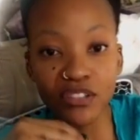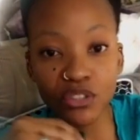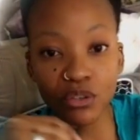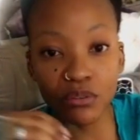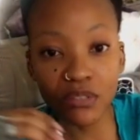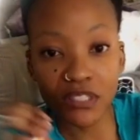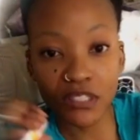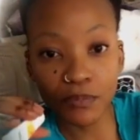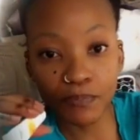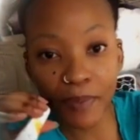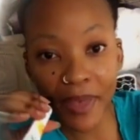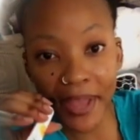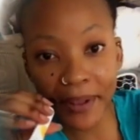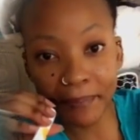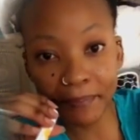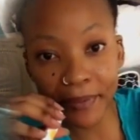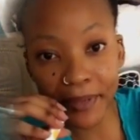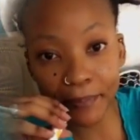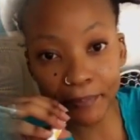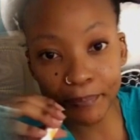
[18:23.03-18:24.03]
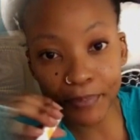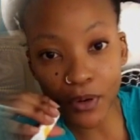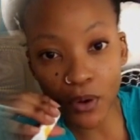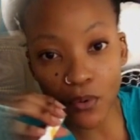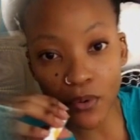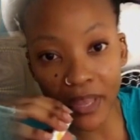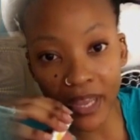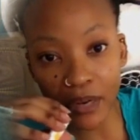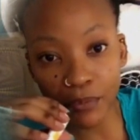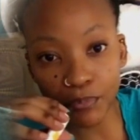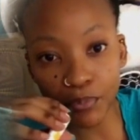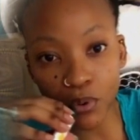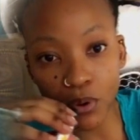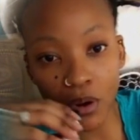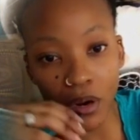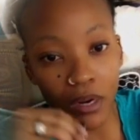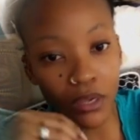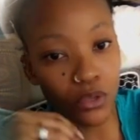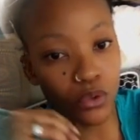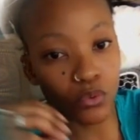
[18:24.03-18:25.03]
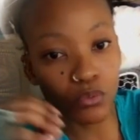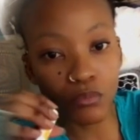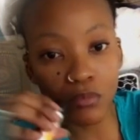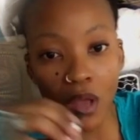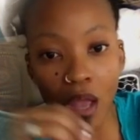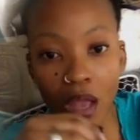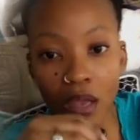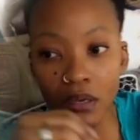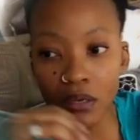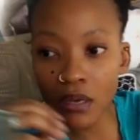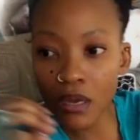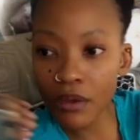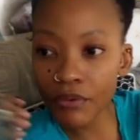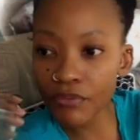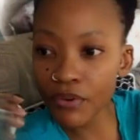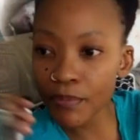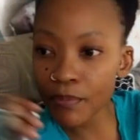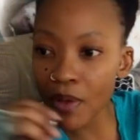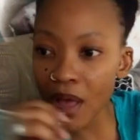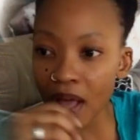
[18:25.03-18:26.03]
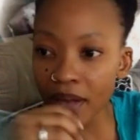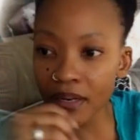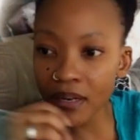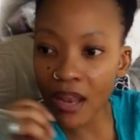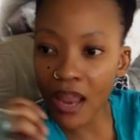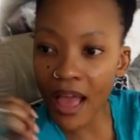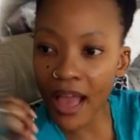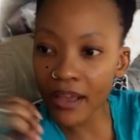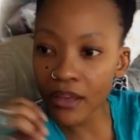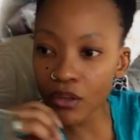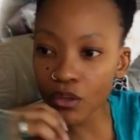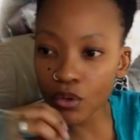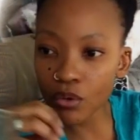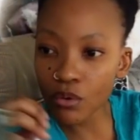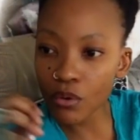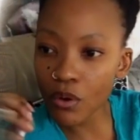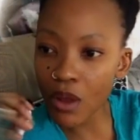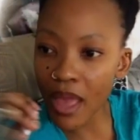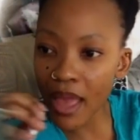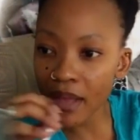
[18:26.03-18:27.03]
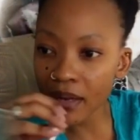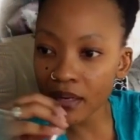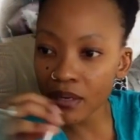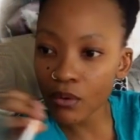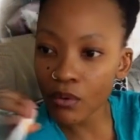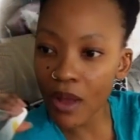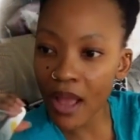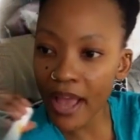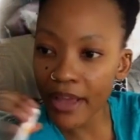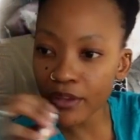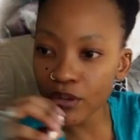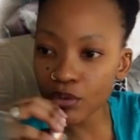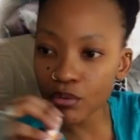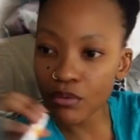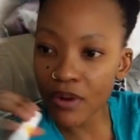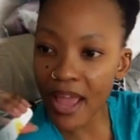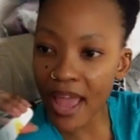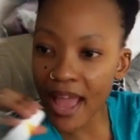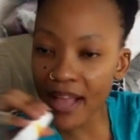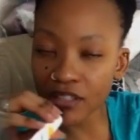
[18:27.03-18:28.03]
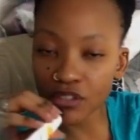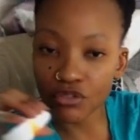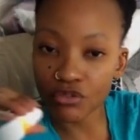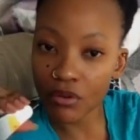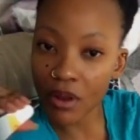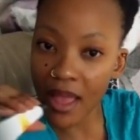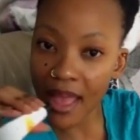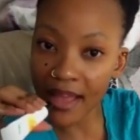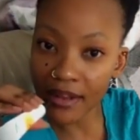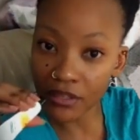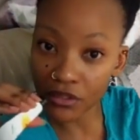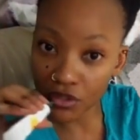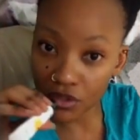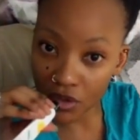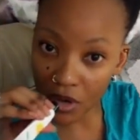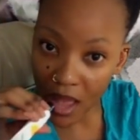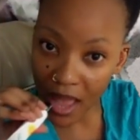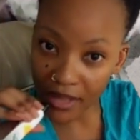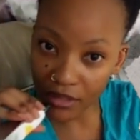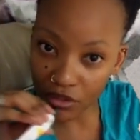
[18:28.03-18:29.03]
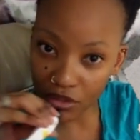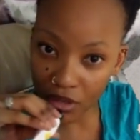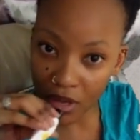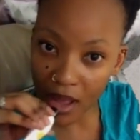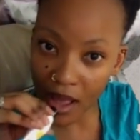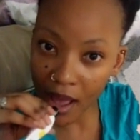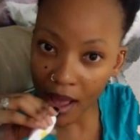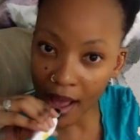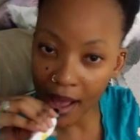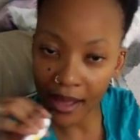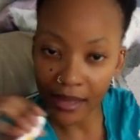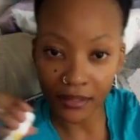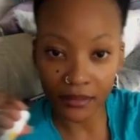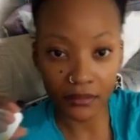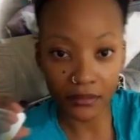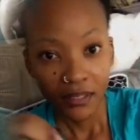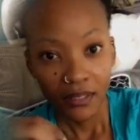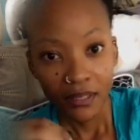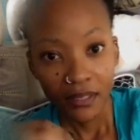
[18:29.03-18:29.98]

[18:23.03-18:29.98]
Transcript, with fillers: so despite being broke and poor, you make everybody like you anyway. You that strategizer.